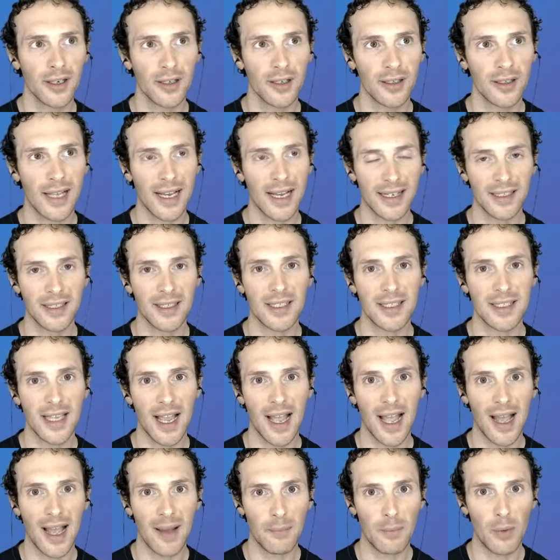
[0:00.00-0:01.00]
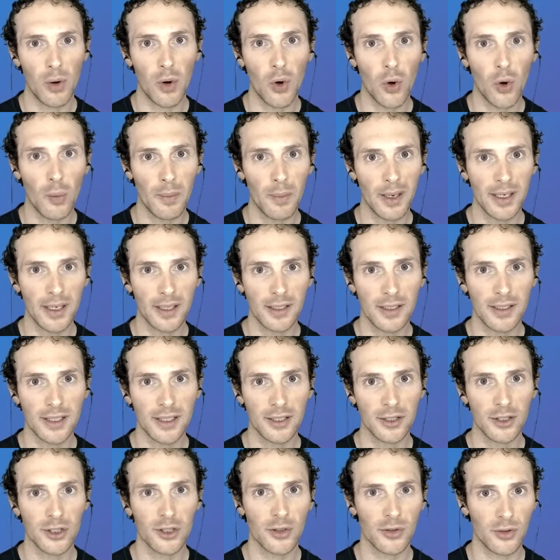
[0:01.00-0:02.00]
like this aha moment
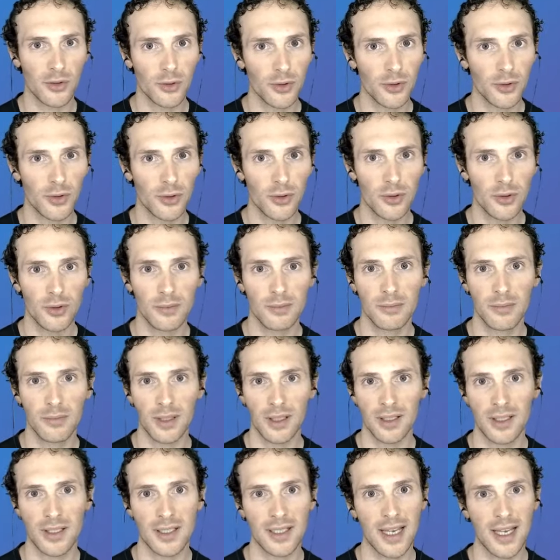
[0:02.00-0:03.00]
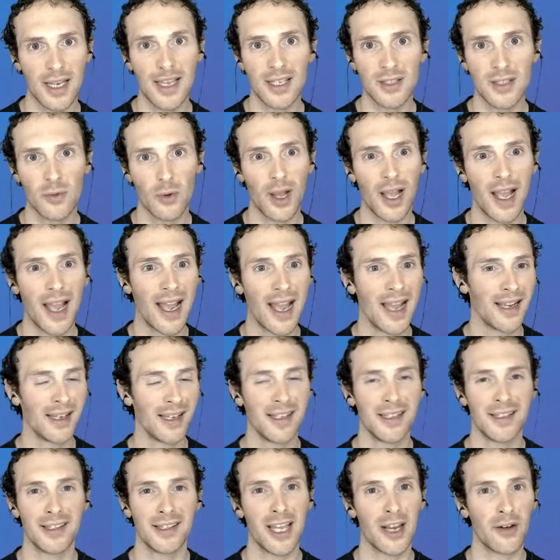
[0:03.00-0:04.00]
through, in this case, what
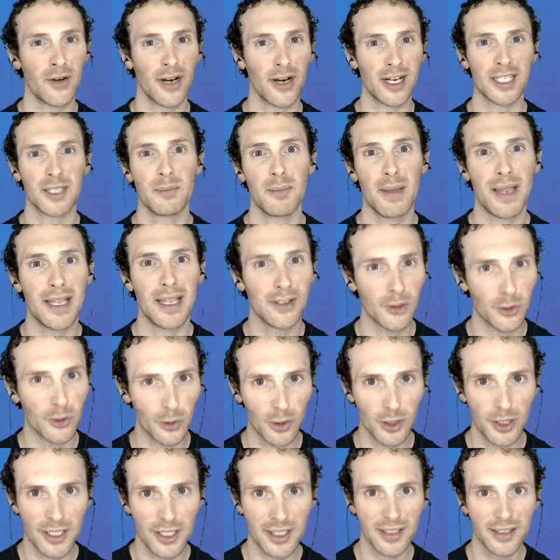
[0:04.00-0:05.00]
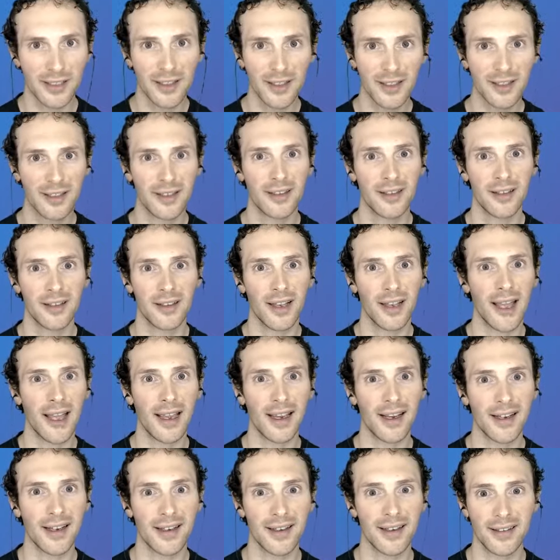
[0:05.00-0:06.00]
indirect mentors,
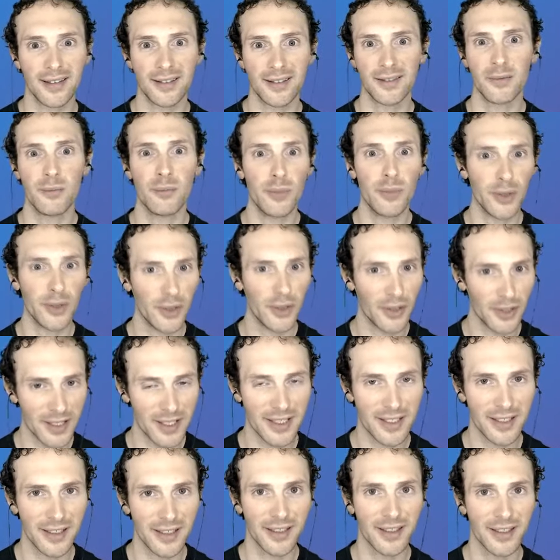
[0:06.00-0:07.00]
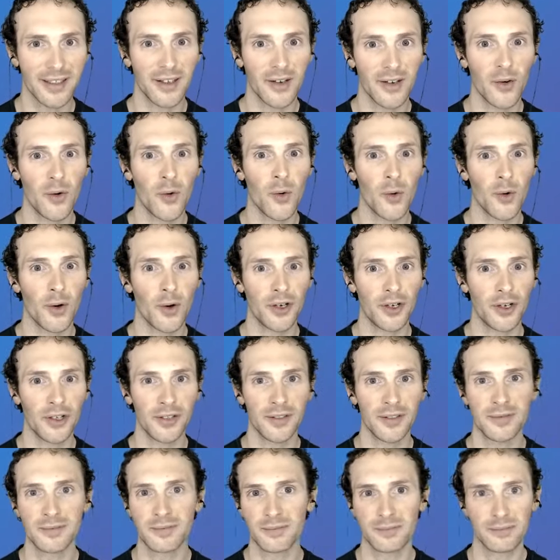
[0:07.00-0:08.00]
like books or
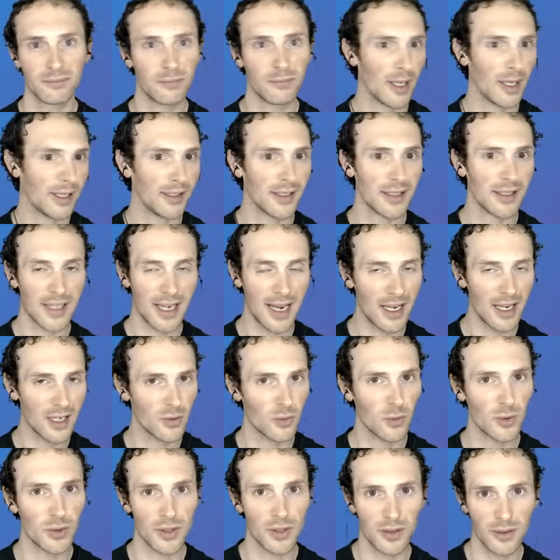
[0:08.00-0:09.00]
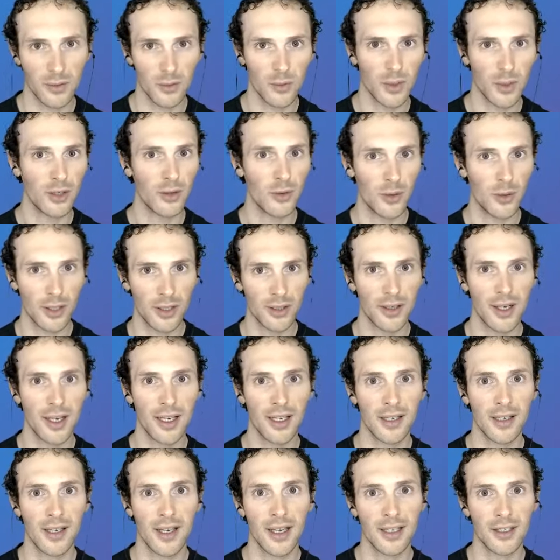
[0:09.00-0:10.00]
well, in this case was when you were
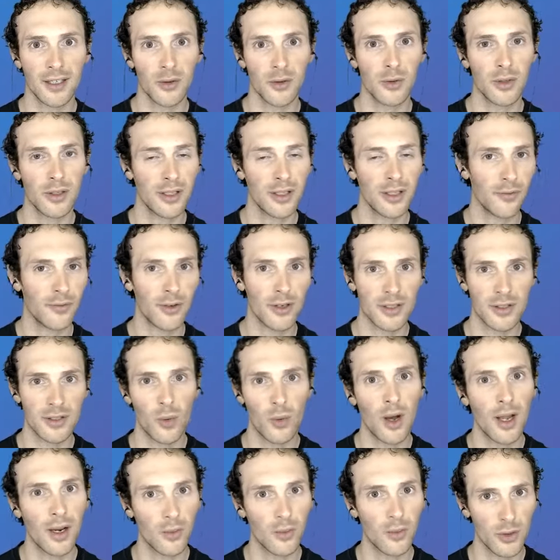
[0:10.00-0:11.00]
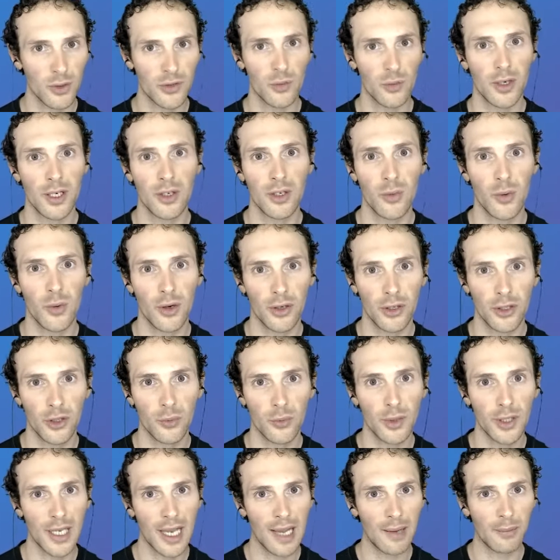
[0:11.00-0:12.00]
you the first one was when you were at
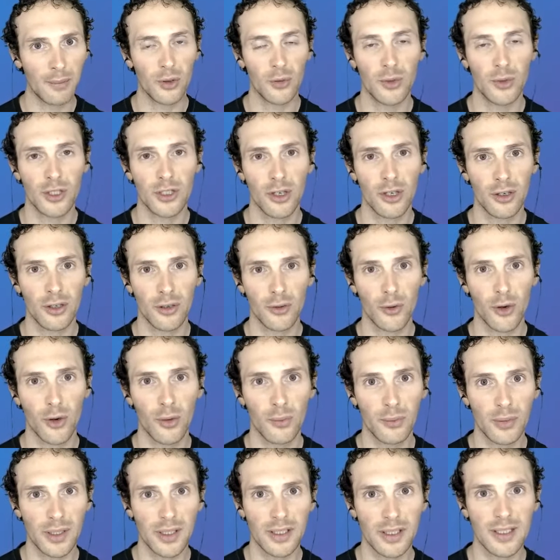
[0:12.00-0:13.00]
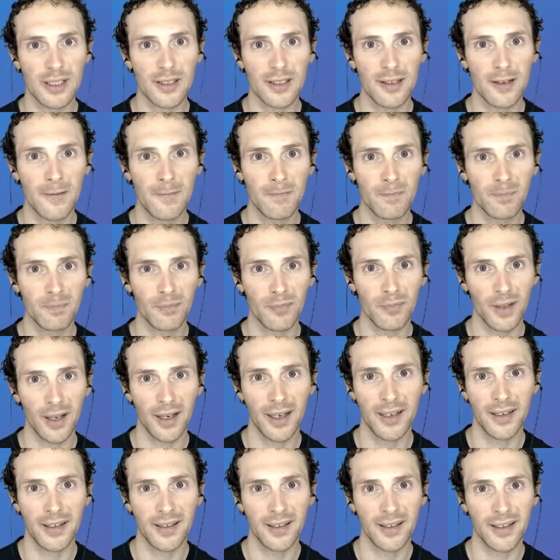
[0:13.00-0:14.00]
UPW with Tony Robbins,
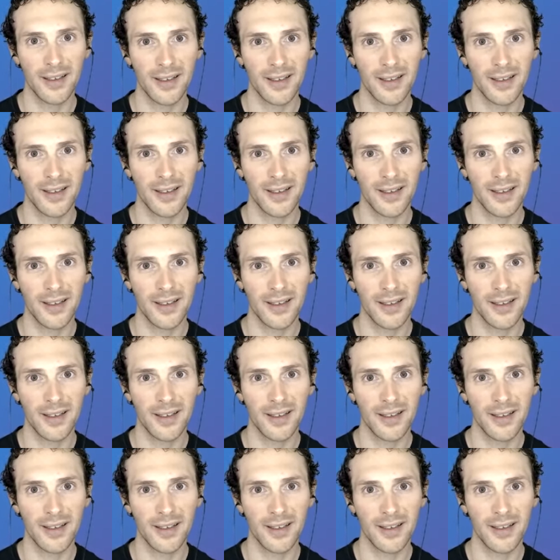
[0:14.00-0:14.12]
and